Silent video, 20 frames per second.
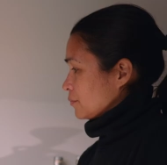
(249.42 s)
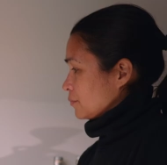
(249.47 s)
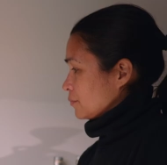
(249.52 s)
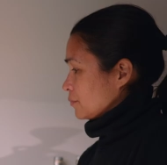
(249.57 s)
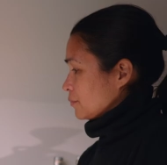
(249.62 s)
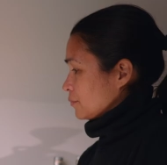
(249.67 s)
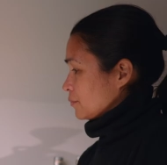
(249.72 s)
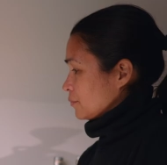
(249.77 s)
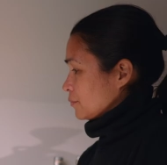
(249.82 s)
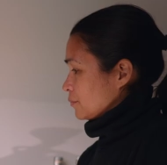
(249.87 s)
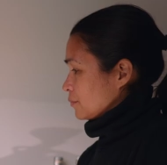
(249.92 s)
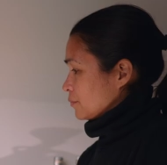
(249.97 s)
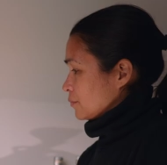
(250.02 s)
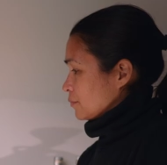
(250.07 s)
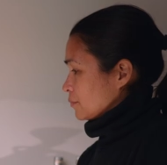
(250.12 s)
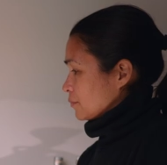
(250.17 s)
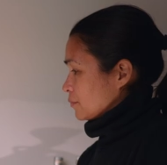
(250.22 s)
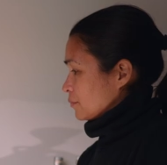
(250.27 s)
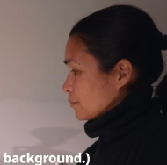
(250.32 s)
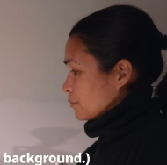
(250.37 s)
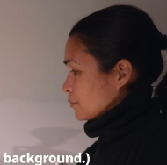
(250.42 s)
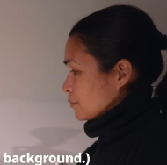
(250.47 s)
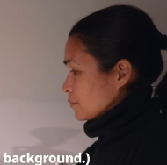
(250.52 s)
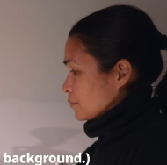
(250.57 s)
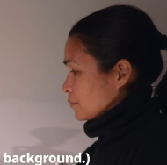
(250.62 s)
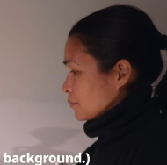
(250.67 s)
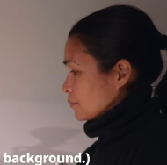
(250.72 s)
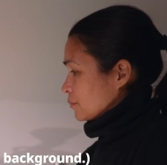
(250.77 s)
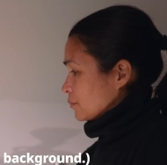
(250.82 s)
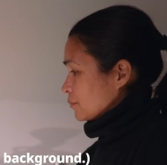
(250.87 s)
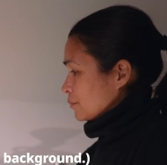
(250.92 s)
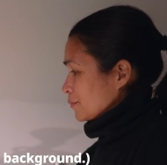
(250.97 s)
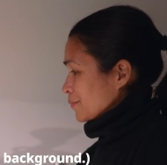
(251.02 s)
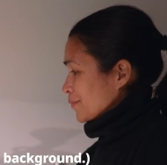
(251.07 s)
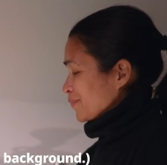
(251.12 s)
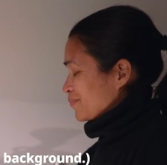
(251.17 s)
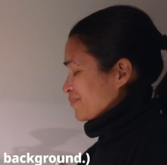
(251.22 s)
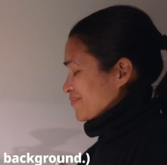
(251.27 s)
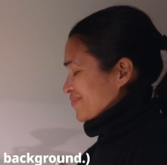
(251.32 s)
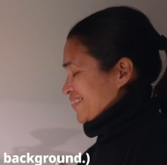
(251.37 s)

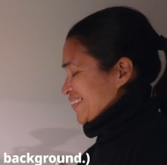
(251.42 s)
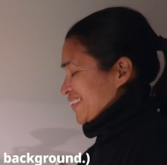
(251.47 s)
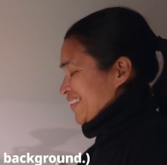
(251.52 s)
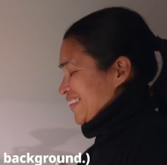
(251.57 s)
Nobody speaks.